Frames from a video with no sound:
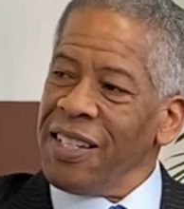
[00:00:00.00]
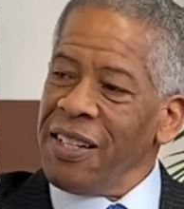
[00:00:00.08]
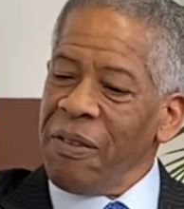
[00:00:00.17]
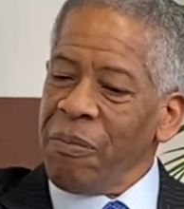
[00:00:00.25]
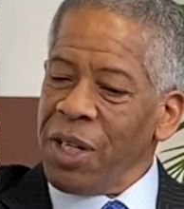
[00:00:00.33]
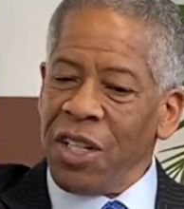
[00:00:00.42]

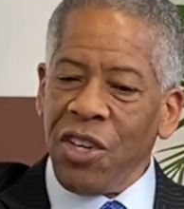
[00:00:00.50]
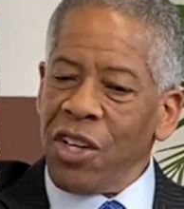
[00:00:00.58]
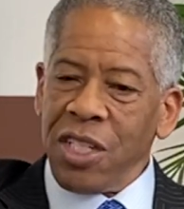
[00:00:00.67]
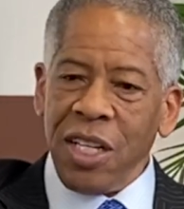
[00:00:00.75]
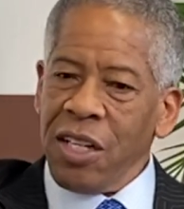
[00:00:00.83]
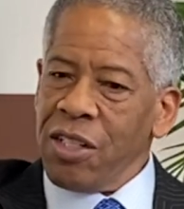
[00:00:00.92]
Nice. he taught
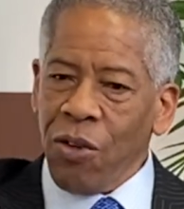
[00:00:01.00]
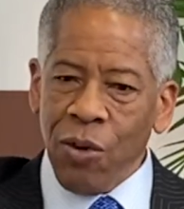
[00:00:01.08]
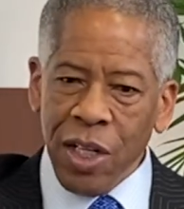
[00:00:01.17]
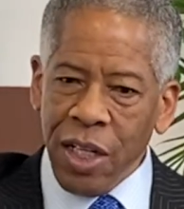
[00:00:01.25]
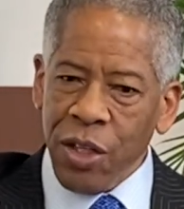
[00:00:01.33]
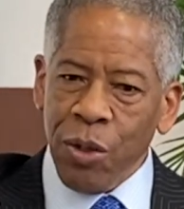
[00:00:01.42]
us
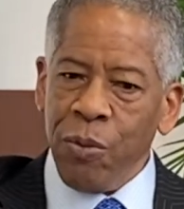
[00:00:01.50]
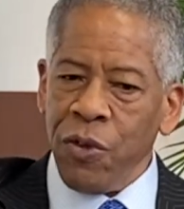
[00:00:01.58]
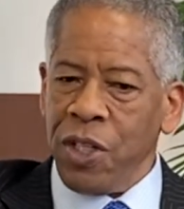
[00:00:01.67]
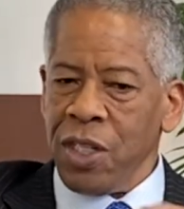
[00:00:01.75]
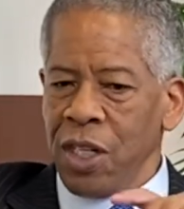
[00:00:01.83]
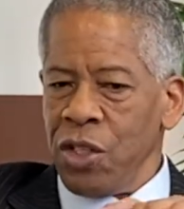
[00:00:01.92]
only lethal moves.
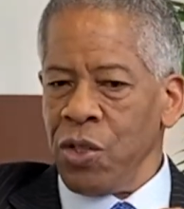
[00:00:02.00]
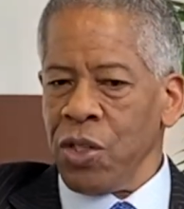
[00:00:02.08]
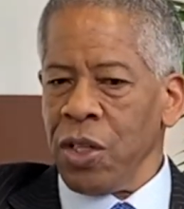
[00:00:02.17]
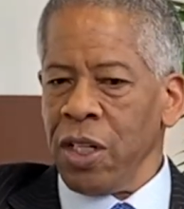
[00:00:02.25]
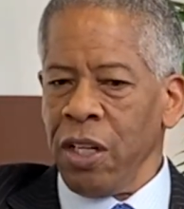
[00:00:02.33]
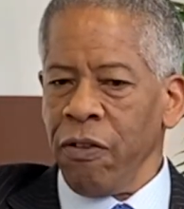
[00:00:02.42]
He said you
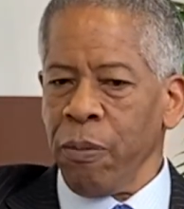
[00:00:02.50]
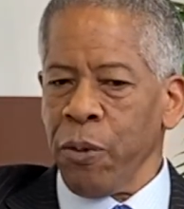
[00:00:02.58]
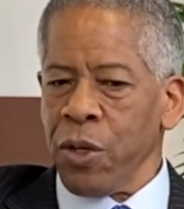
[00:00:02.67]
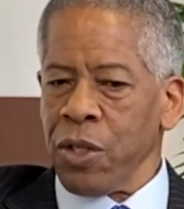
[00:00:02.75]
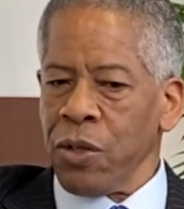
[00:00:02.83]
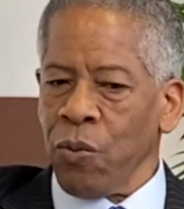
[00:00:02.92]
should leave a
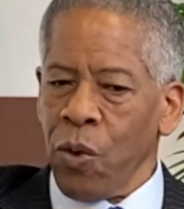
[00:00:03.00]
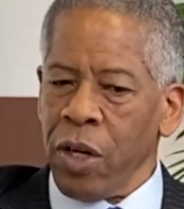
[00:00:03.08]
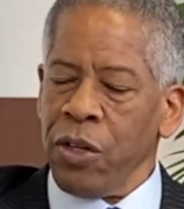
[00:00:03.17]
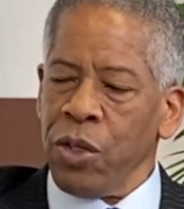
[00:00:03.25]
person one or